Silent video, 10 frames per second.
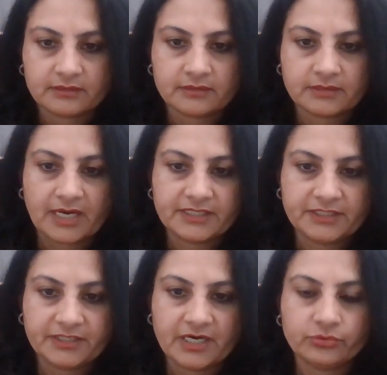
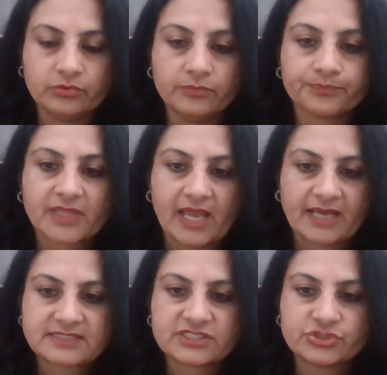criteria to
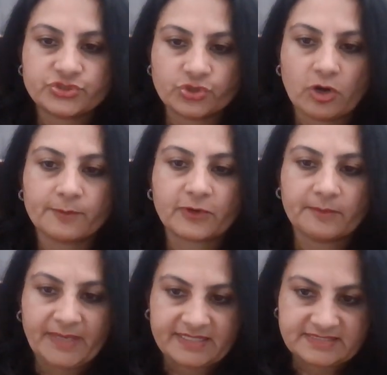assess job
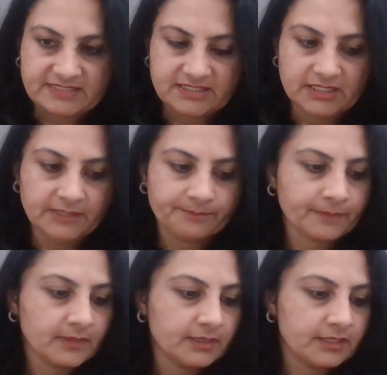complexity,
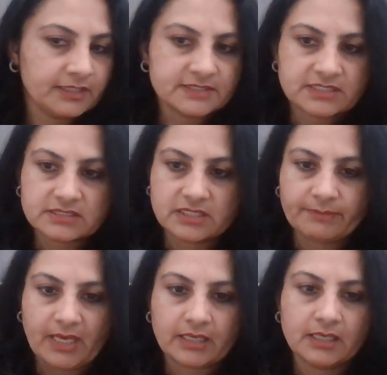decision
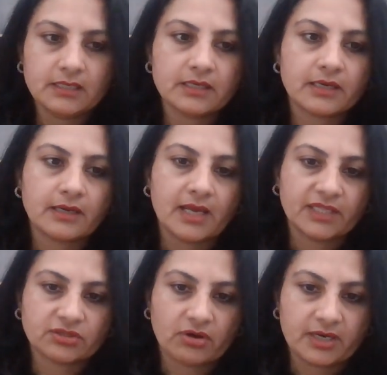making
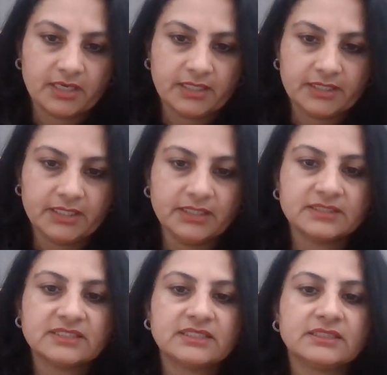authority,
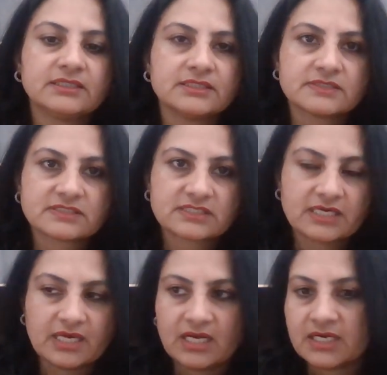
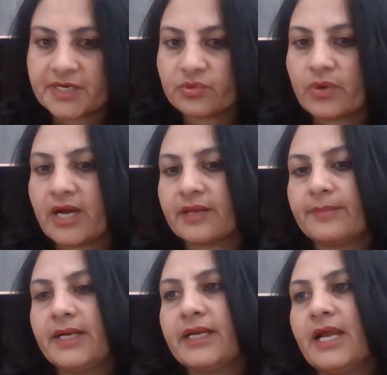skill
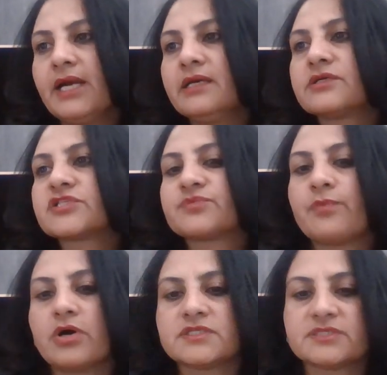requirement and
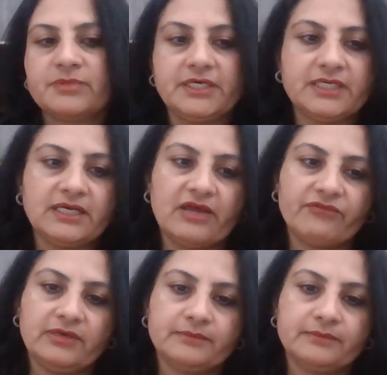responsibility level.